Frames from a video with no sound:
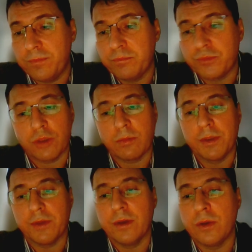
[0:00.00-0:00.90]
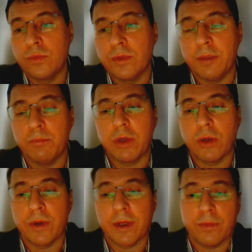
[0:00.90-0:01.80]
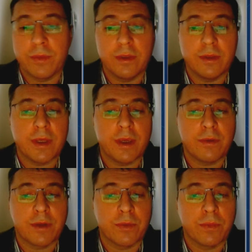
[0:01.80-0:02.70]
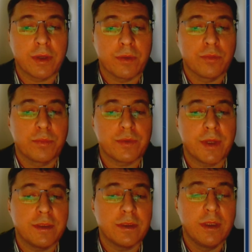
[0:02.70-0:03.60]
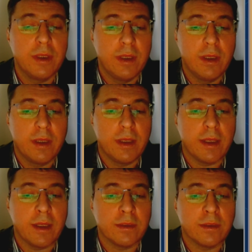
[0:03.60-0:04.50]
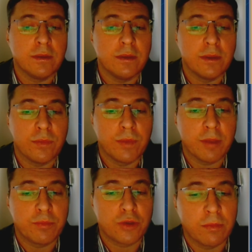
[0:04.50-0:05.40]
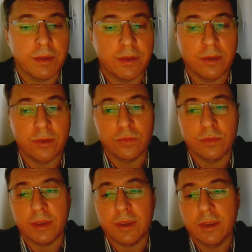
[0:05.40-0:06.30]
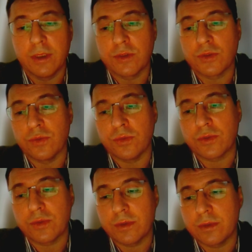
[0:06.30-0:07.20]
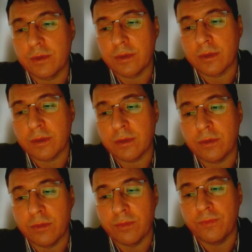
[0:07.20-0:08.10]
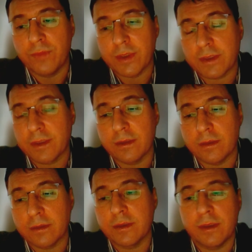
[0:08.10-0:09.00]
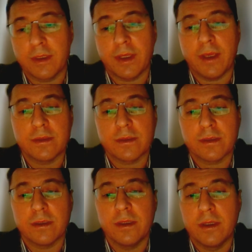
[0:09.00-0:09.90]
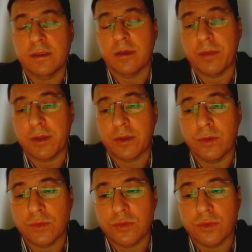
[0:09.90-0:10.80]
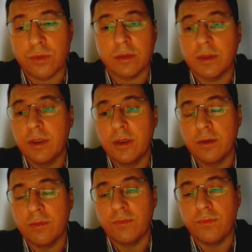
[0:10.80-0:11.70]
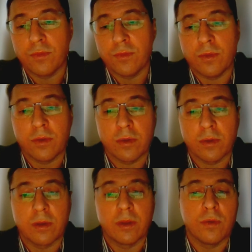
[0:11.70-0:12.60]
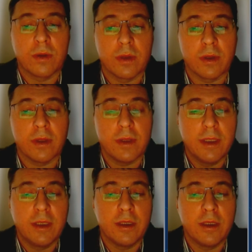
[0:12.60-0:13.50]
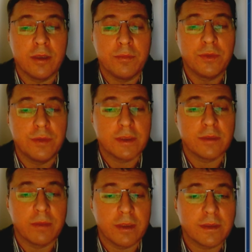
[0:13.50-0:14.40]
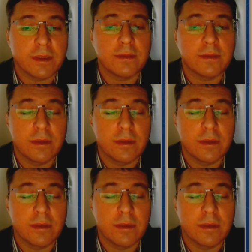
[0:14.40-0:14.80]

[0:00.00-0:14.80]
probably the only employer within the area where we operate. And we are probably the only source of assistance in case something goes wrong for local municipalities